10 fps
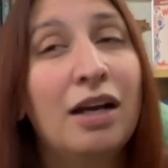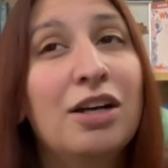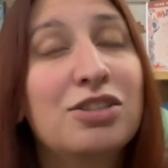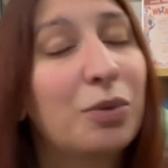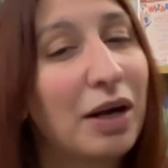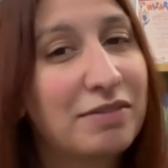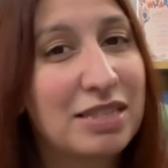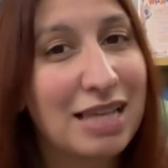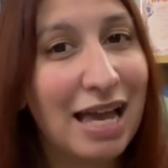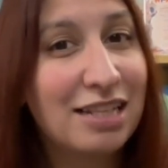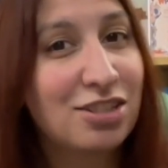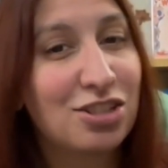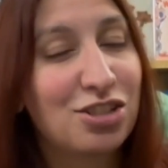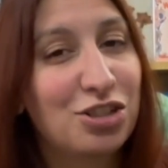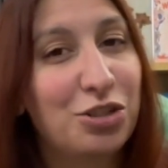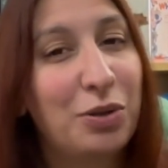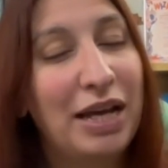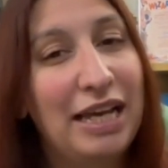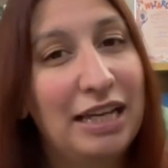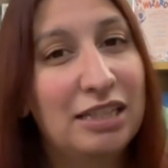So what I've decided to do
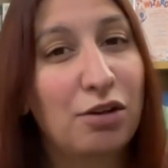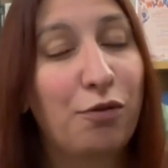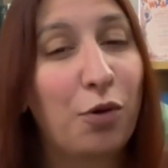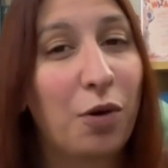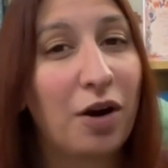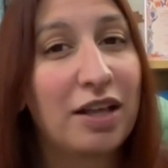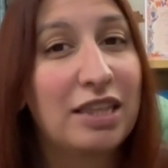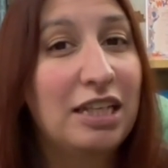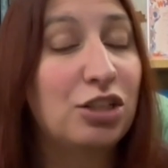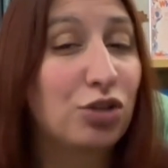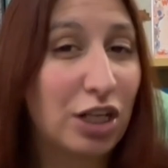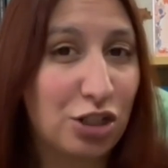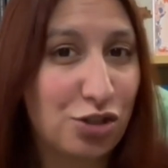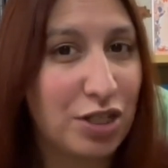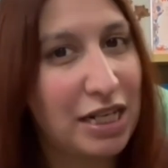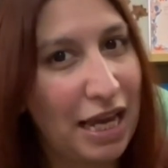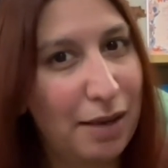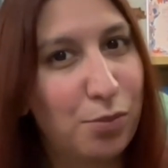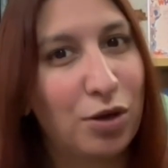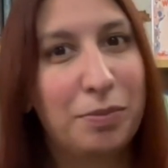is for the Trick or Treat
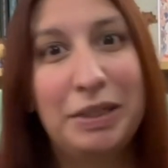game board,